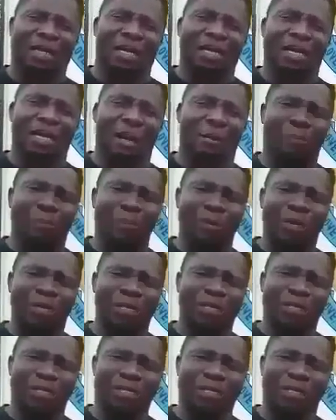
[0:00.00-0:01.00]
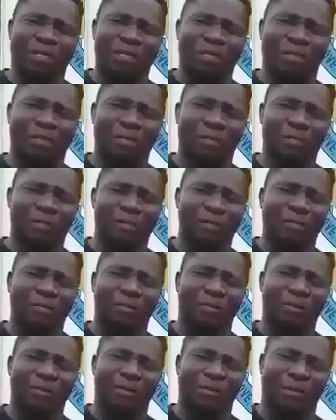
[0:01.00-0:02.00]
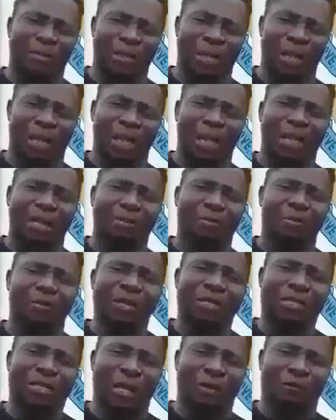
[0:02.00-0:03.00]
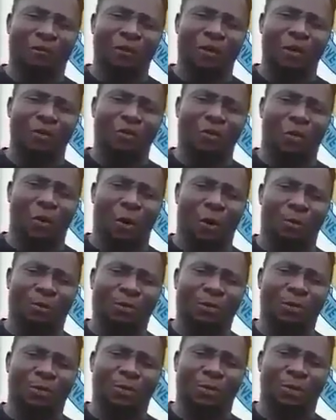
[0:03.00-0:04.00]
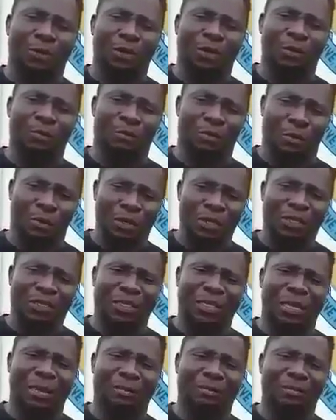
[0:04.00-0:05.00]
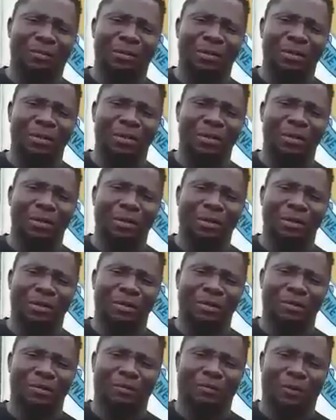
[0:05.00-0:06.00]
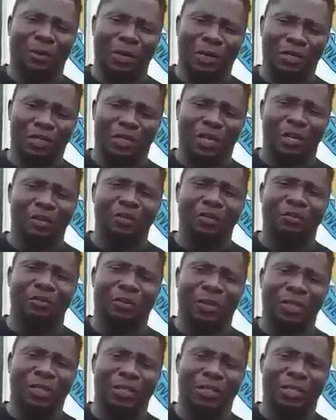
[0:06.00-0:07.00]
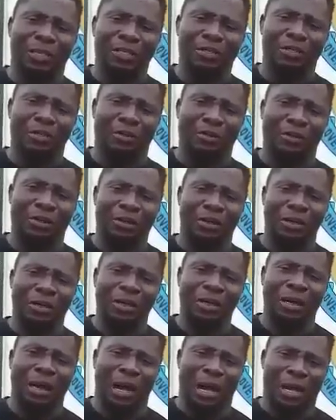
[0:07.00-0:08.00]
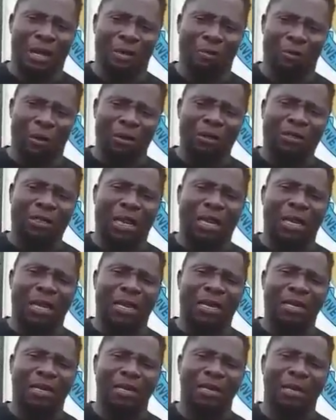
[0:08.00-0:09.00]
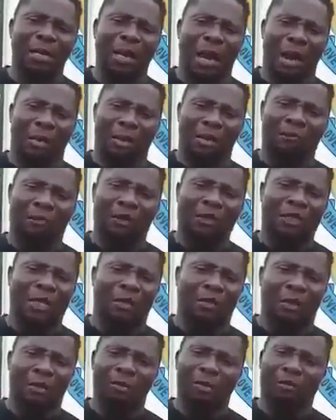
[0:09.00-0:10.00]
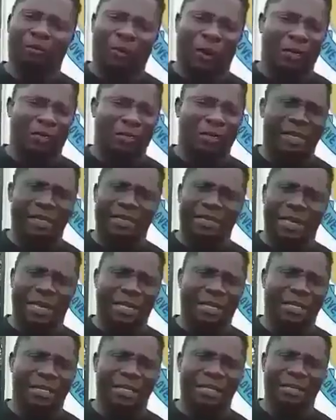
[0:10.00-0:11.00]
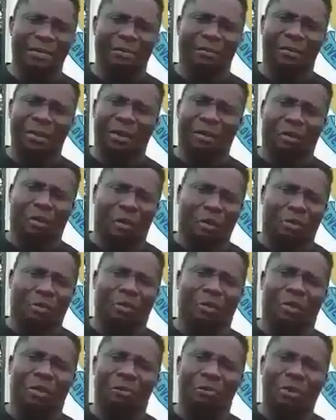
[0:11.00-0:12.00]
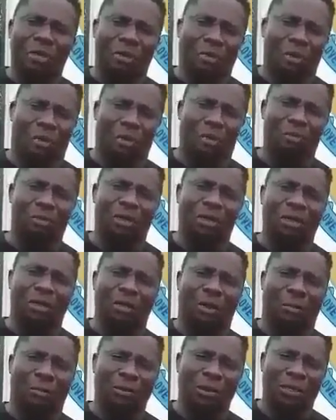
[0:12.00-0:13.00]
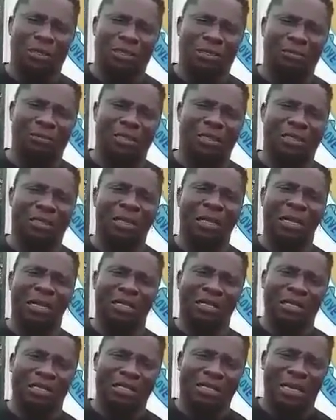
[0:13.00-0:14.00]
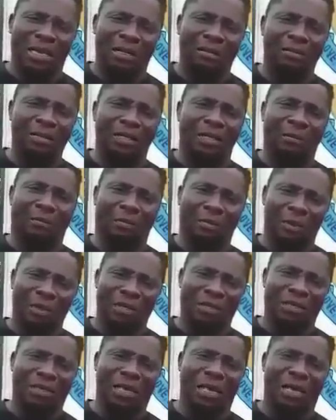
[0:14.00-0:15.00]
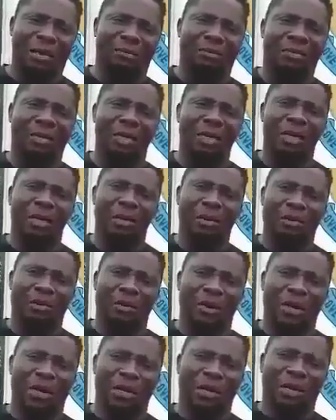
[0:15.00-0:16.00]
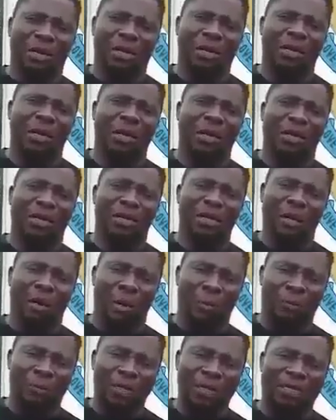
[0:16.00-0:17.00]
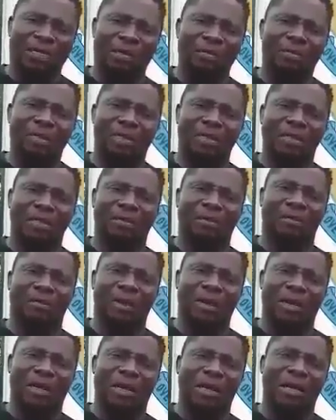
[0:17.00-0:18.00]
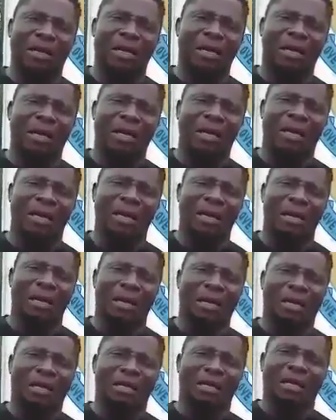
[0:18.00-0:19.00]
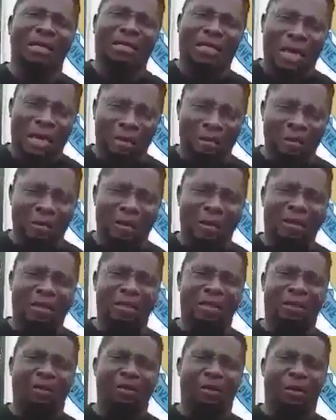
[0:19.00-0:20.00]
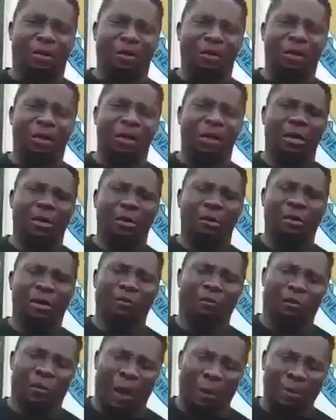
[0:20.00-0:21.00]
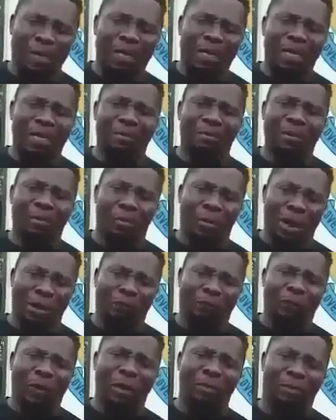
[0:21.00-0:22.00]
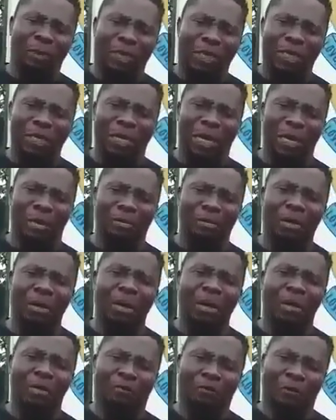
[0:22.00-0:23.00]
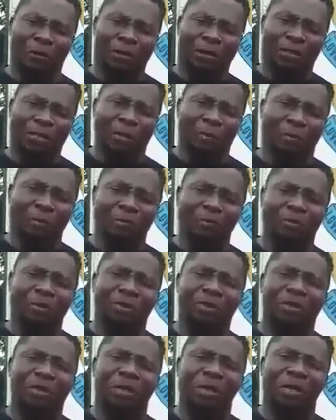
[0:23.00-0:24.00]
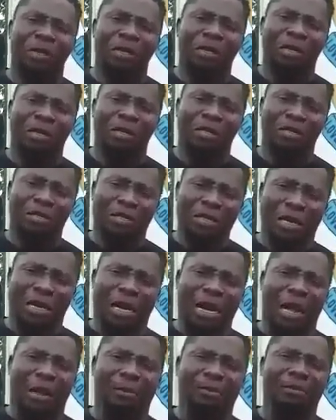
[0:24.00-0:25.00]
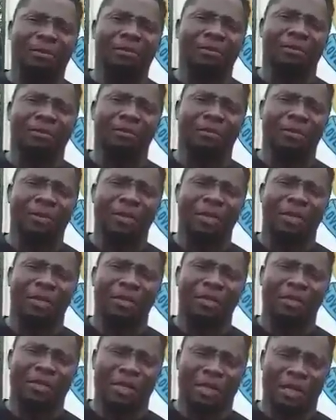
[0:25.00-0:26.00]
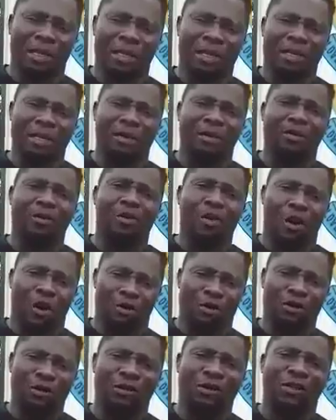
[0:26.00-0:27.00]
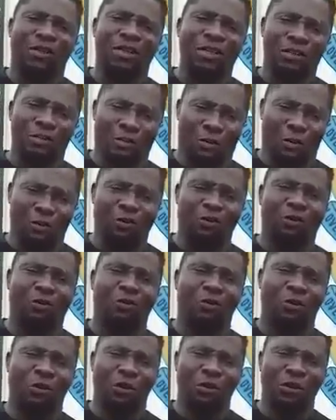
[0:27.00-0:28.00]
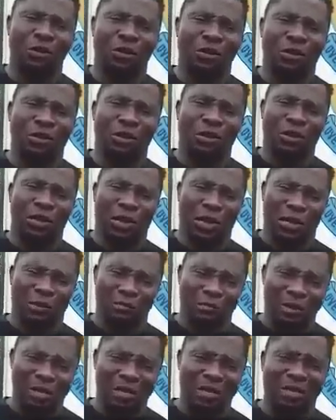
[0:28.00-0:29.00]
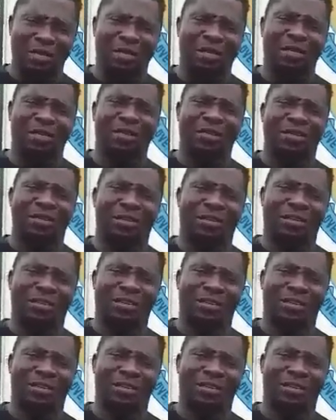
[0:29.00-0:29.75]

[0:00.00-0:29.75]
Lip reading: The matter then a police, and we said they look up to the police then for the genuine investigation. Once again, I want to tell all my fans then thank you. We call me, they update me, they tell me, the police them, we they update me, we they tell me what's in the gun. My family, my wife and picking them for stay put, stay calm, say God they in control. And me,